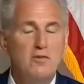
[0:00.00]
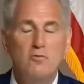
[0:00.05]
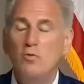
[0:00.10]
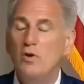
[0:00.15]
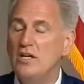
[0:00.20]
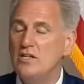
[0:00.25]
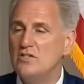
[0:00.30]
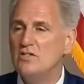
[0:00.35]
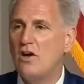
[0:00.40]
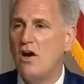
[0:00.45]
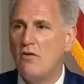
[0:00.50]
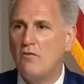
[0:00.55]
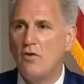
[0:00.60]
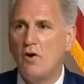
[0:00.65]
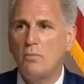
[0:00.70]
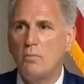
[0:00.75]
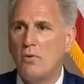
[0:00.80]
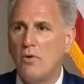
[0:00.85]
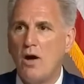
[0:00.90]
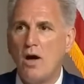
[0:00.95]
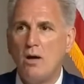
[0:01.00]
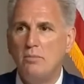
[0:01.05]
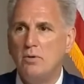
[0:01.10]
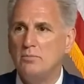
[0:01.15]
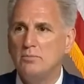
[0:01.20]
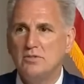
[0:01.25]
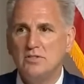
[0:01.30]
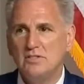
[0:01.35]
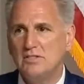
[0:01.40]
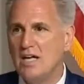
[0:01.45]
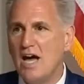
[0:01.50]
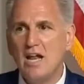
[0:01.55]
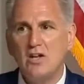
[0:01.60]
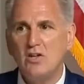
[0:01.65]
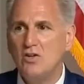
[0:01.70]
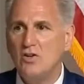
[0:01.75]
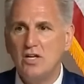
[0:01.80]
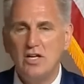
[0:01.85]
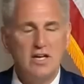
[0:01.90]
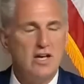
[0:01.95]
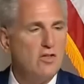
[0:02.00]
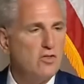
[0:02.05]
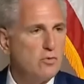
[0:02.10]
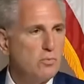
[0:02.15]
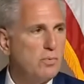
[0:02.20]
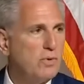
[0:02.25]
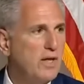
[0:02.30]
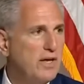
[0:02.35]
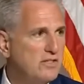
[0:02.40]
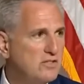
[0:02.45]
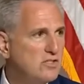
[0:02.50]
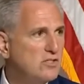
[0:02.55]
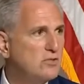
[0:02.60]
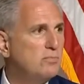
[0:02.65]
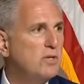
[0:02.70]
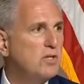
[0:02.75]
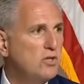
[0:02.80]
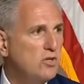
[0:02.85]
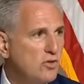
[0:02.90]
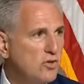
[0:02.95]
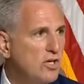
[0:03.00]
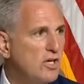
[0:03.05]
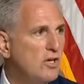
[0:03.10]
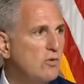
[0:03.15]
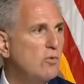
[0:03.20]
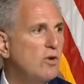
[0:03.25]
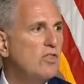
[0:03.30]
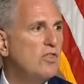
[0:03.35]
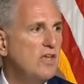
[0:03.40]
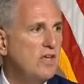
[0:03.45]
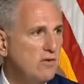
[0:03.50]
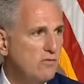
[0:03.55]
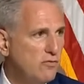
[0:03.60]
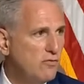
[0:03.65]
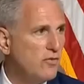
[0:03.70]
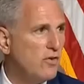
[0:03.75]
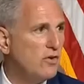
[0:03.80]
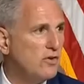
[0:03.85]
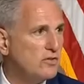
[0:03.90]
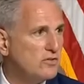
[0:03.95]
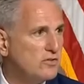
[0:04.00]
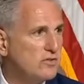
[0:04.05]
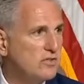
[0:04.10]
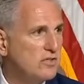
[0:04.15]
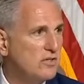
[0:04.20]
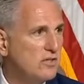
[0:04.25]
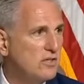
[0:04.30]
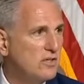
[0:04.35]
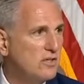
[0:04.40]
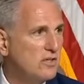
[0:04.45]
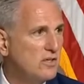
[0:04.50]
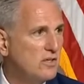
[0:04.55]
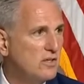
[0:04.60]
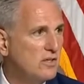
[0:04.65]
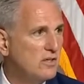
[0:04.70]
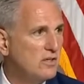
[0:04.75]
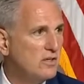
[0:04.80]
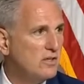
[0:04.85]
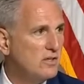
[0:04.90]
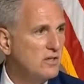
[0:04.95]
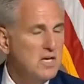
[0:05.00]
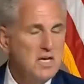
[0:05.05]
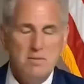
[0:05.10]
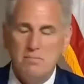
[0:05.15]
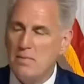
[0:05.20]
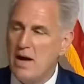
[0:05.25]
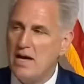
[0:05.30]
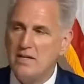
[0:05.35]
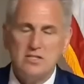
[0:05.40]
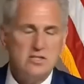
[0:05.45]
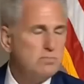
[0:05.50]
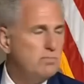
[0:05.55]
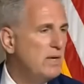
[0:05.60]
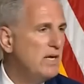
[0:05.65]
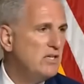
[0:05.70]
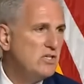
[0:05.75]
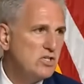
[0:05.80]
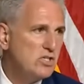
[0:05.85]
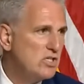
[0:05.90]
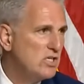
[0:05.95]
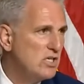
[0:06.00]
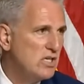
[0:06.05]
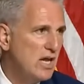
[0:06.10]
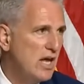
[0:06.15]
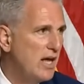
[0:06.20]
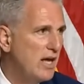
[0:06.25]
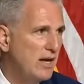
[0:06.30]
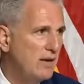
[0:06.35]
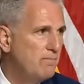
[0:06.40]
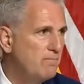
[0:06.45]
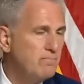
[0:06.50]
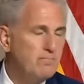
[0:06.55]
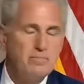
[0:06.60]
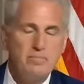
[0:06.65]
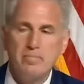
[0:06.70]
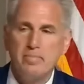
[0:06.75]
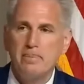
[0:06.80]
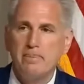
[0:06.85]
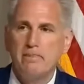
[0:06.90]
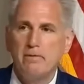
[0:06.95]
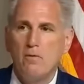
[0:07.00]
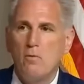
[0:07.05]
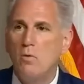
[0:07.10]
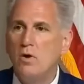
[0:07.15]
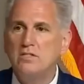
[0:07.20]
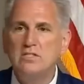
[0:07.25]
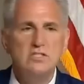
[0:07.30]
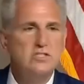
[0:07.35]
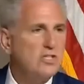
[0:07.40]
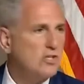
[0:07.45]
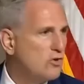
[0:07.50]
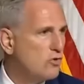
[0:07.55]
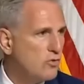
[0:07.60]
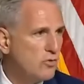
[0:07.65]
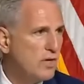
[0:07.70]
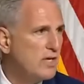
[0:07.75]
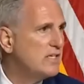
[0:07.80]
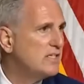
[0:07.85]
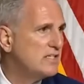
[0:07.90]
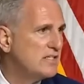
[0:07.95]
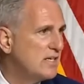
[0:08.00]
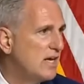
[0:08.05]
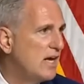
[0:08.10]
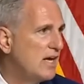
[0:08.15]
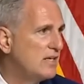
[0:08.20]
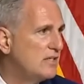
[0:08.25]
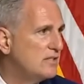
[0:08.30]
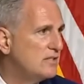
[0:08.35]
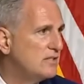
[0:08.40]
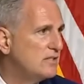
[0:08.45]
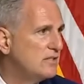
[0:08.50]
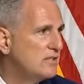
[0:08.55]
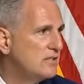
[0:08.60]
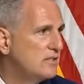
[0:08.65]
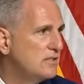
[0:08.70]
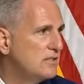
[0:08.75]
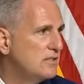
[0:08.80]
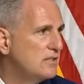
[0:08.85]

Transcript: And we solve our problems not looking other places, but looking within first. My speech today wasn't to criticize